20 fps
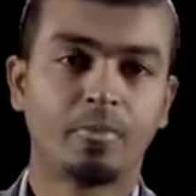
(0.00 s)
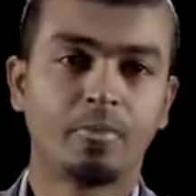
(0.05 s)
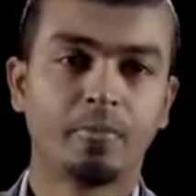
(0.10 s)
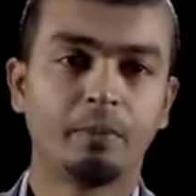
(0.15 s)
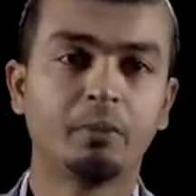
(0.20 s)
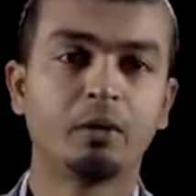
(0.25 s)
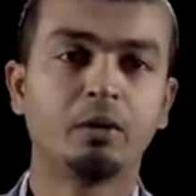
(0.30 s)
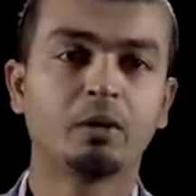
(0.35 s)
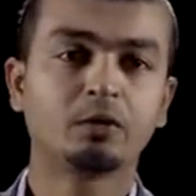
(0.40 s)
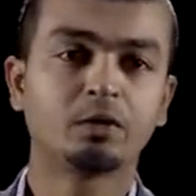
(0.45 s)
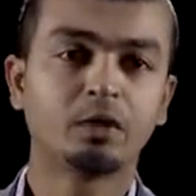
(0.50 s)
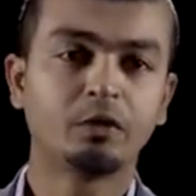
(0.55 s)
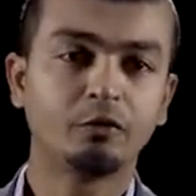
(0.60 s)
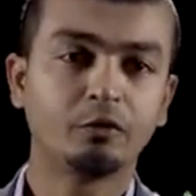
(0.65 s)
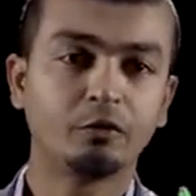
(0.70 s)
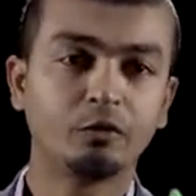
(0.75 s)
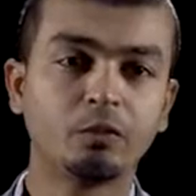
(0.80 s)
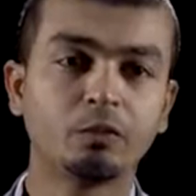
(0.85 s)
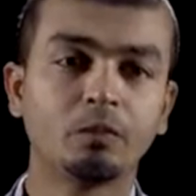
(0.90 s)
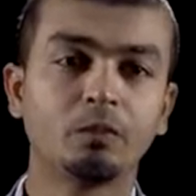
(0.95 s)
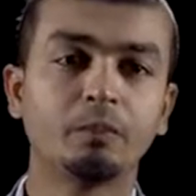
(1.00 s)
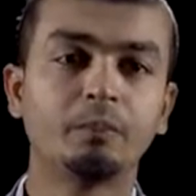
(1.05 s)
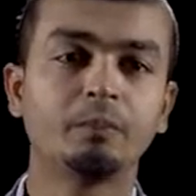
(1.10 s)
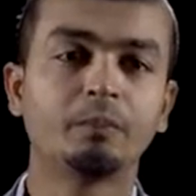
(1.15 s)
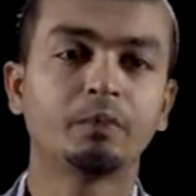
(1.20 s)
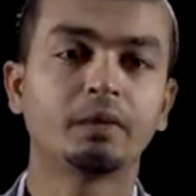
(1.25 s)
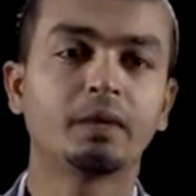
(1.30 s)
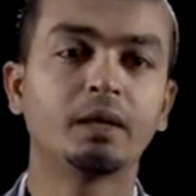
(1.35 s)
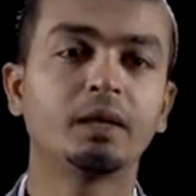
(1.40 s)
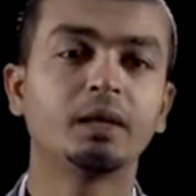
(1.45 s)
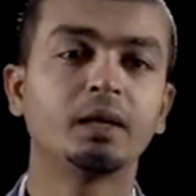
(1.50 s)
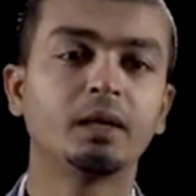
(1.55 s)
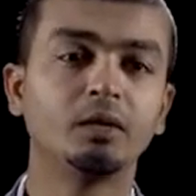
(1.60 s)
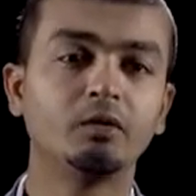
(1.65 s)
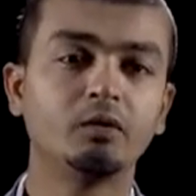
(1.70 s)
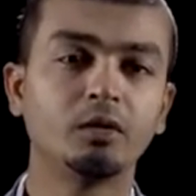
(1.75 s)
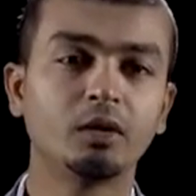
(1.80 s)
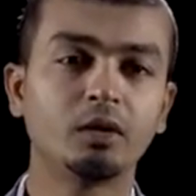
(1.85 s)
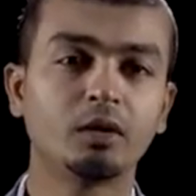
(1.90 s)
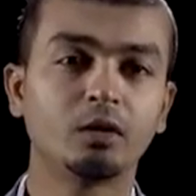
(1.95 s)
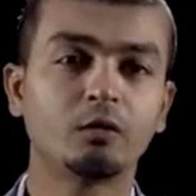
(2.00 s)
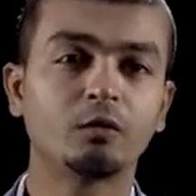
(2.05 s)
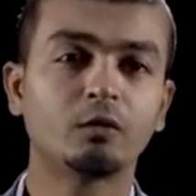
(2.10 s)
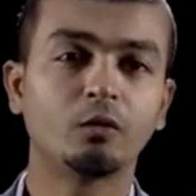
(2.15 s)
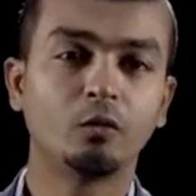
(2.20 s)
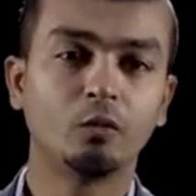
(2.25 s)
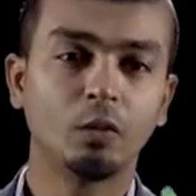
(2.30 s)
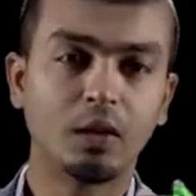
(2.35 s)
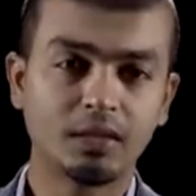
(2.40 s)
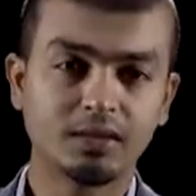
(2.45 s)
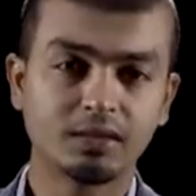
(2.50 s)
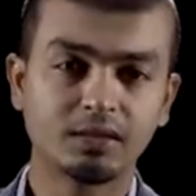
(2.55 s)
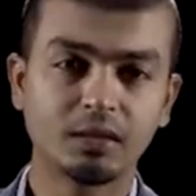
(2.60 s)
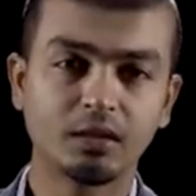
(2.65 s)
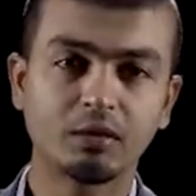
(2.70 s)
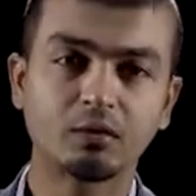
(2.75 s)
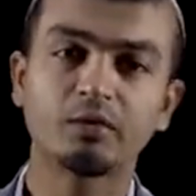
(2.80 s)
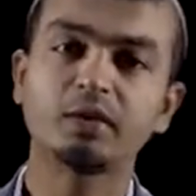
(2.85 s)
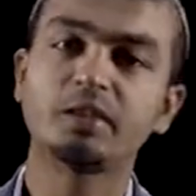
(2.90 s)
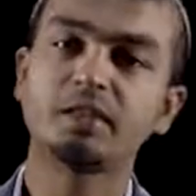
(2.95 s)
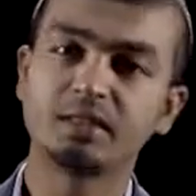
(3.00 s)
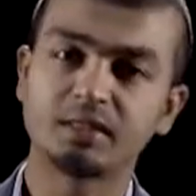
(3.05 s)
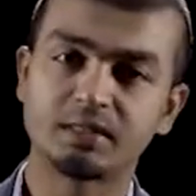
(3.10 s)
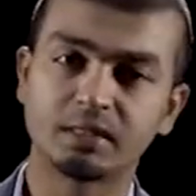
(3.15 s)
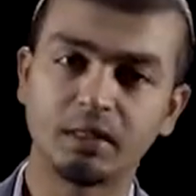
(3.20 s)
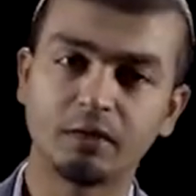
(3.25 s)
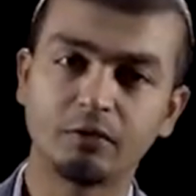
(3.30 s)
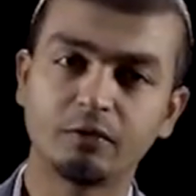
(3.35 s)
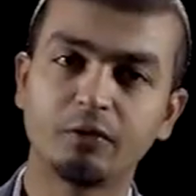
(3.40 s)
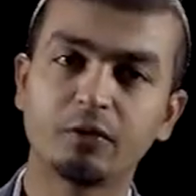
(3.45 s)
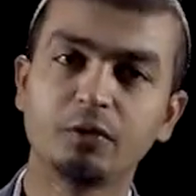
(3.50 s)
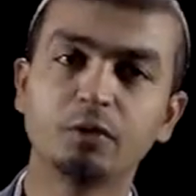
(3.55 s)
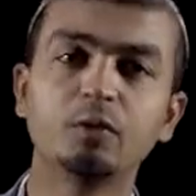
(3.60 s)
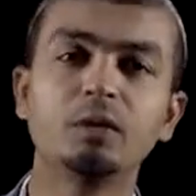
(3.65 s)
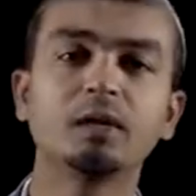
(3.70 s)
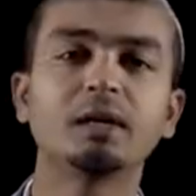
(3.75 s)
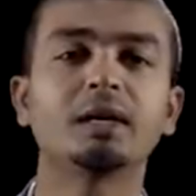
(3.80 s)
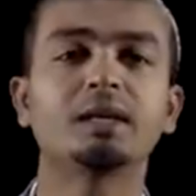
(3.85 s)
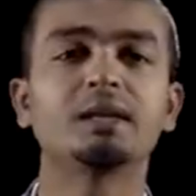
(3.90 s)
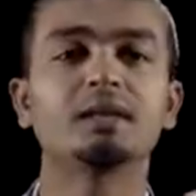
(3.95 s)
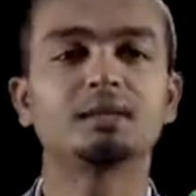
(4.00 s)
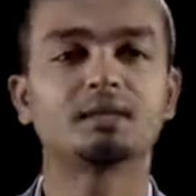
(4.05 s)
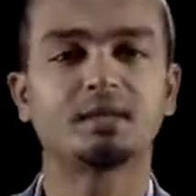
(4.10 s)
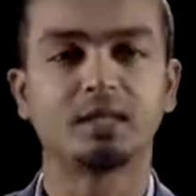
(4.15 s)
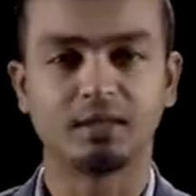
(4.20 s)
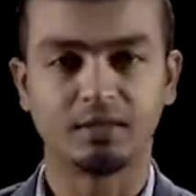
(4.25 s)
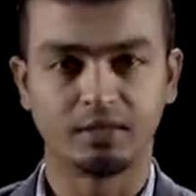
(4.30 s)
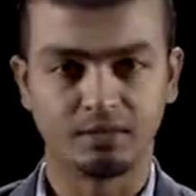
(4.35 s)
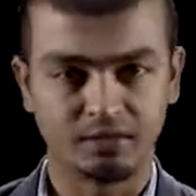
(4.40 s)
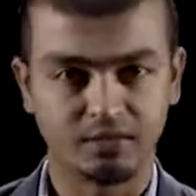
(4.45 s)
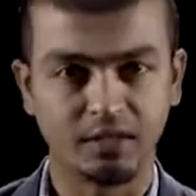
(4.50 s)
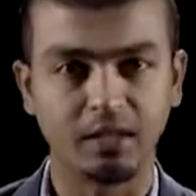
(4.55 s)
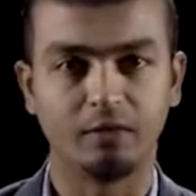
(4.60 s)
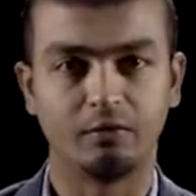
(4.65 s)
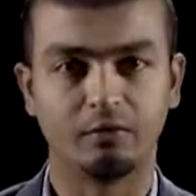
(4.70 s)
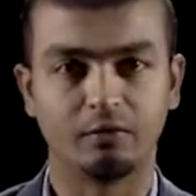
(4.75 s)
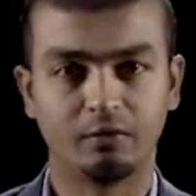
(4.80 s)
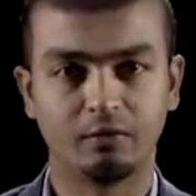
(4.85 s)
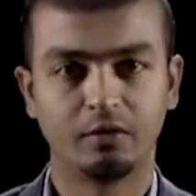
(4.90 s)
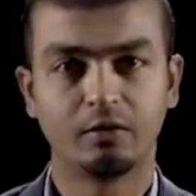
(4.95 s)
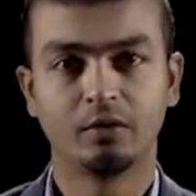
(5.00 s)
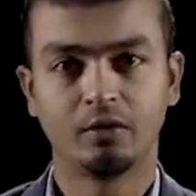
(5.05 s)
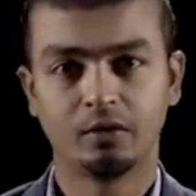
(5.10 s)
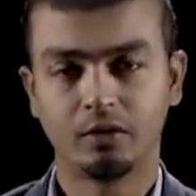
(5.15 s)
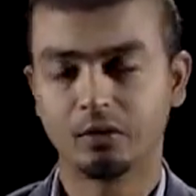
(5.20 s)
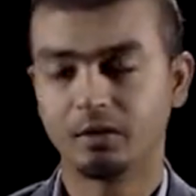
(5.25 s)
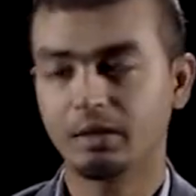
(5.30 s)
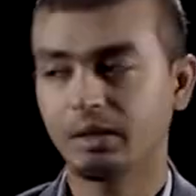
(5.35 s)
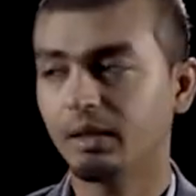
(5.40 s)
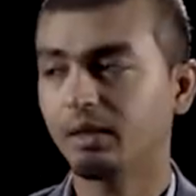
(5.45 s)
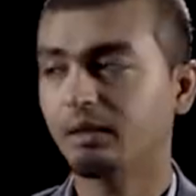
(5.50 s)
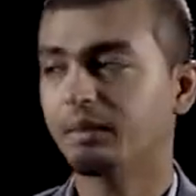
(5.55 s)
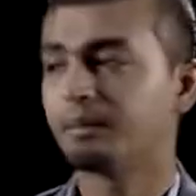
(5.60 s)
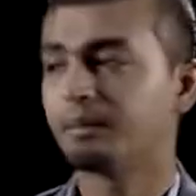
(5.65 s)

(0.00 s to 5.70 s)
because if you take the union of one set with itself, you will get the set itself. Okay.